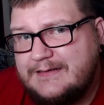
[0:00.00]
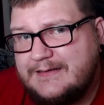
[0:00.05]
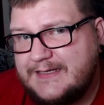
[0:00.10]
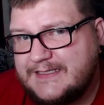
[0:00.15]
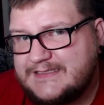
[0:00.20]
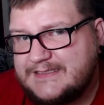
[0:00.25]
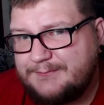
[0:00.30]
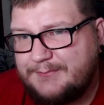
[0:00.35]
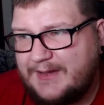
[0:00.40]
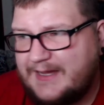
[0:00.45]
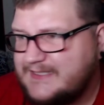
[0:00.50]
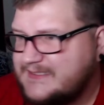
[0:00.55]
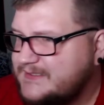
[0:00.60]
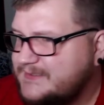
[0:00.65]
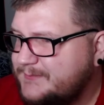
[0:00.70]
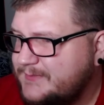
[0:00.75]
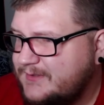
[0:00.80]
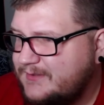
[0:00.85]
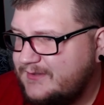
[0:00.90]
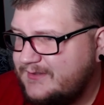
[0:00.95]
That's a
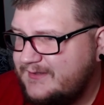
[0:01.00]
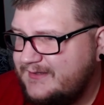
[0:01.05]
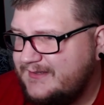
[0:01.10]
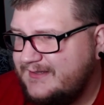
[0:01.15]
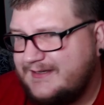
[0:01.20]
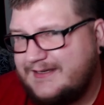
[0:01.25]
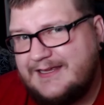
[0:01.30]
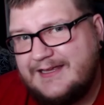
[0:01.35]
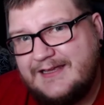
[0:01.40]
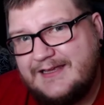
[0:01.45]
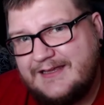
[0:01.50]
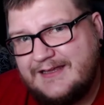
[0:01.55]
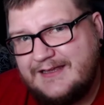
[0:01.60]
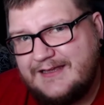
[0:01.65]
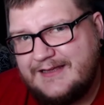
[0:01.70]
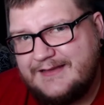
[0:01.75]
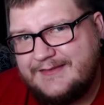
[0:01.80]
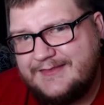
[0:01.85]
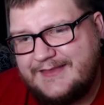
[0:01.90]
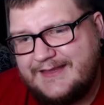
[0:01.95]
possibility,
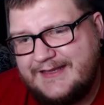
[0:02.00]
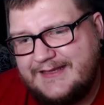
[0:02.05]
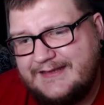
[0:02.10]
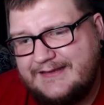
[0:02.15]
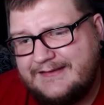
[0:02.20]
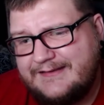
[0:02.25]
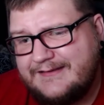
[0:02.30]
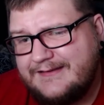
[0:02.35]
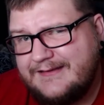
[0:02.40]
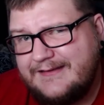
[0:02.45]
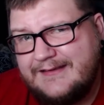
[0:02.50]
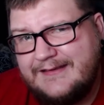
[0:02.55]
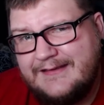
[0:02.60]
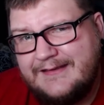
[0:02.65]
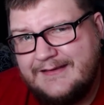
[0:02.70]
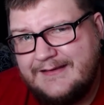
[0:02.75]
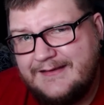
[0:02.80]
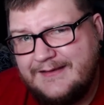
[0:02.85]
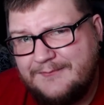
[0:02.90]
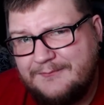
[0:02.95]
I think.
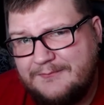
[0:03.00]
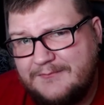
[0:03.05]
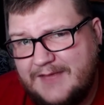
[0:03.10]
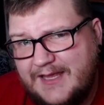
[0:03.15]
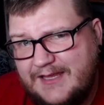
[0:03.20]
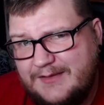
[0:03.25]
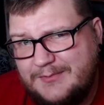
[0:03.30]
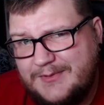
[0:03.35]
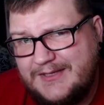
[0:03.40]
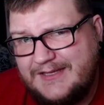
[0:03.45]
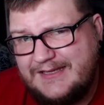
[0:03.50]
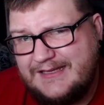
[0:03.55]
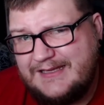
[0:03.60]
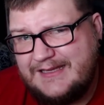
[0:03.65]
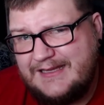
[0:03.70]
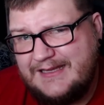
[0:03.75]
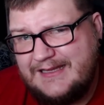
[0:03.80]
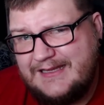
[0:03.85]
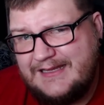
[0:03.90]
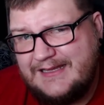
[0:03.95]
Maybe.